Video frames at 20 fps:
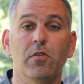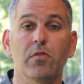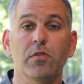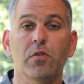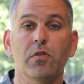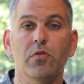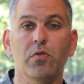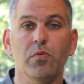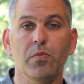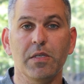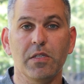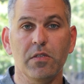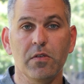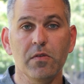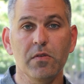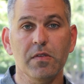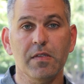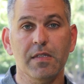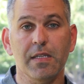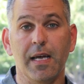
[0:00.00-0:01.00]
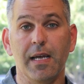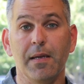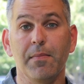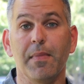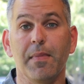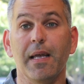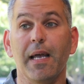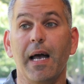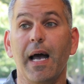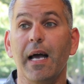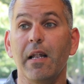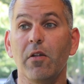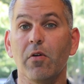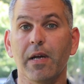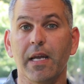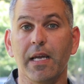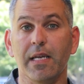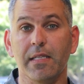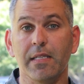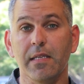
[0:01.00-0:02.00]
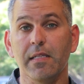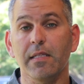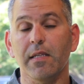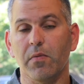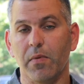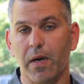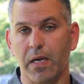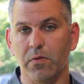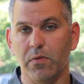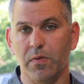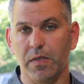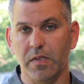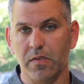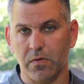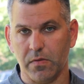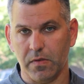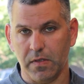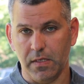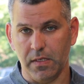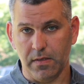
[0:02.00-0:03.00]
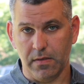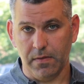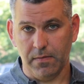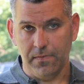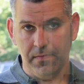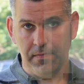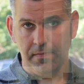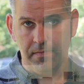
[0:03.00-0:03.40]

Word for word: order to reduce time by allocating the right resources.